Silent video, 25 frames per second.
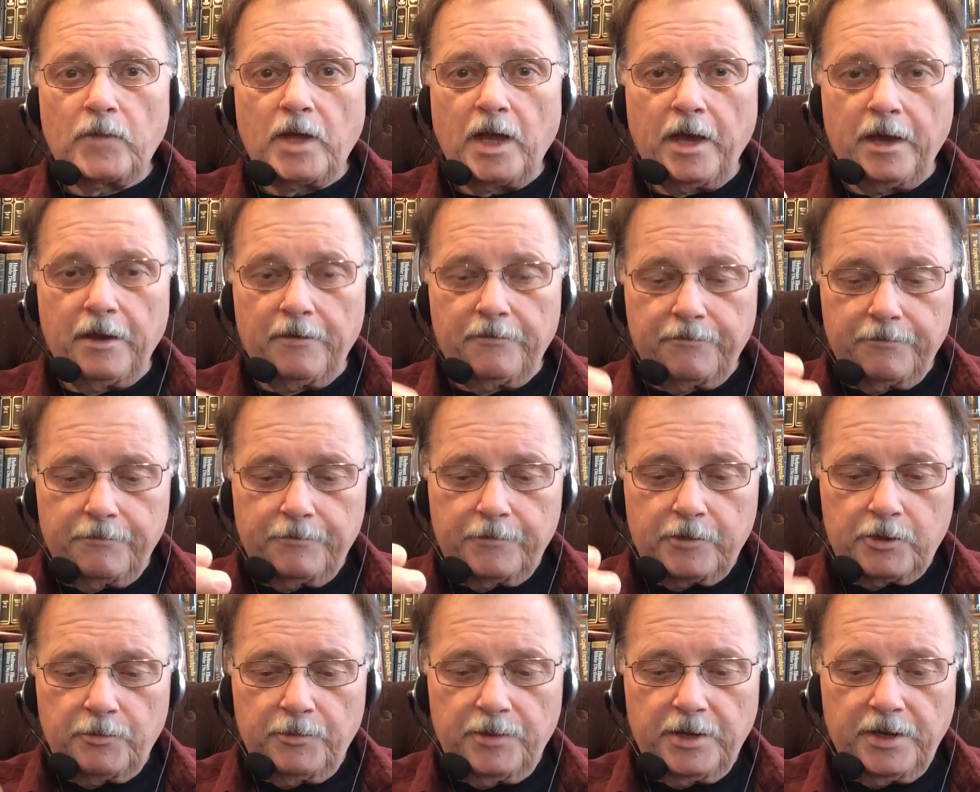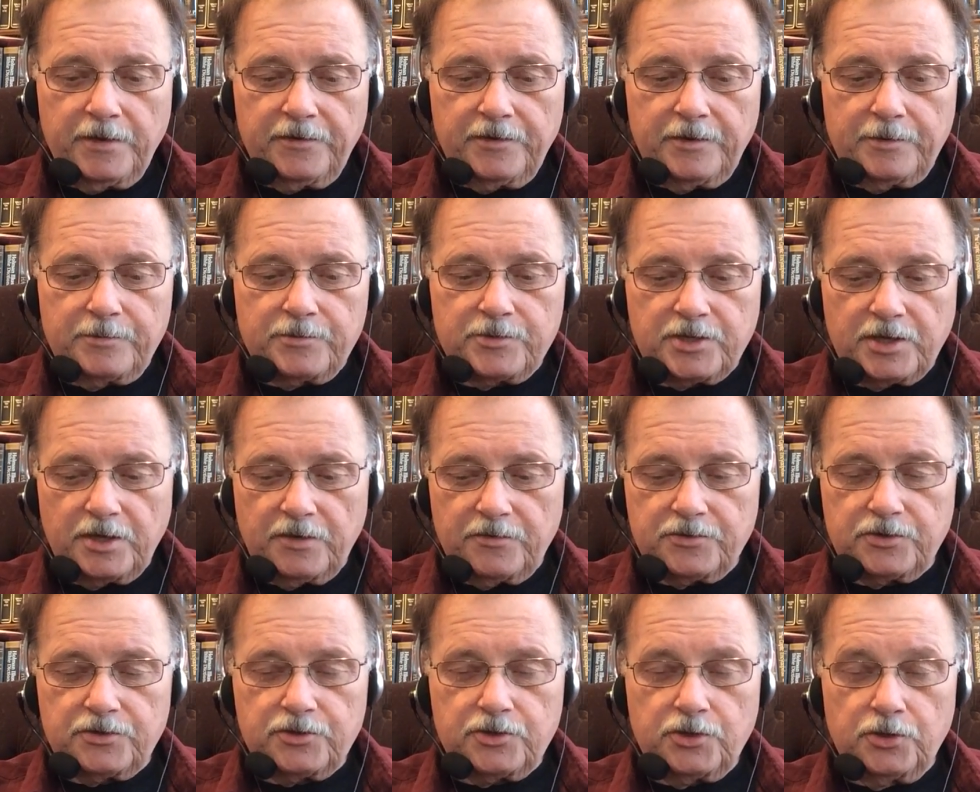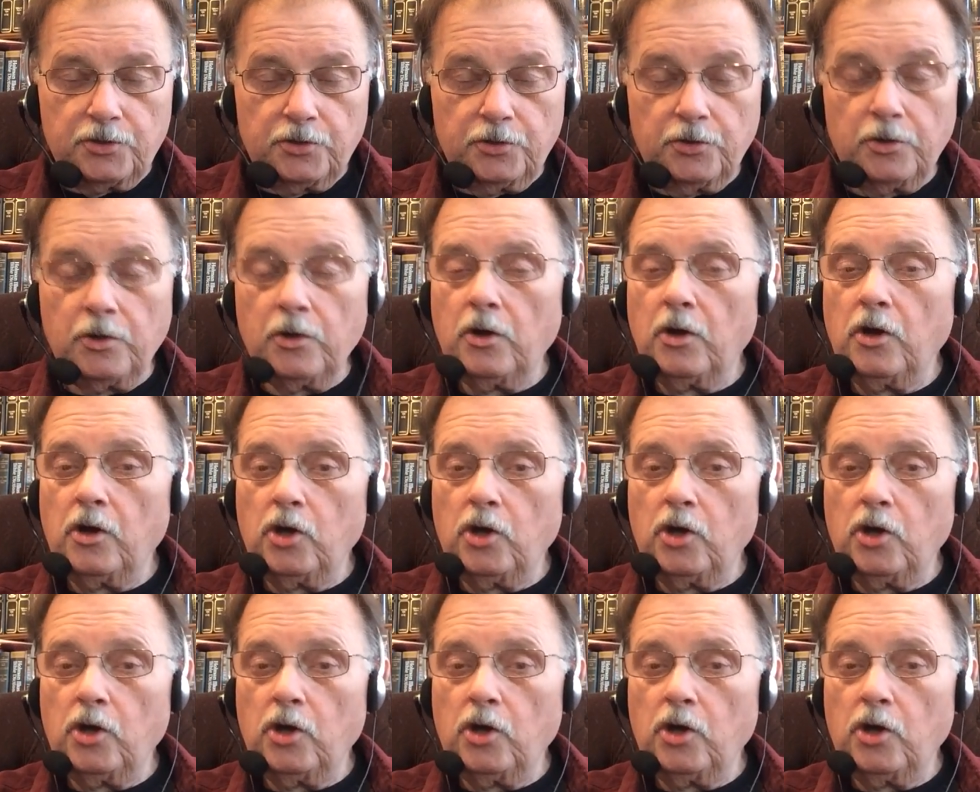have committed themselves to,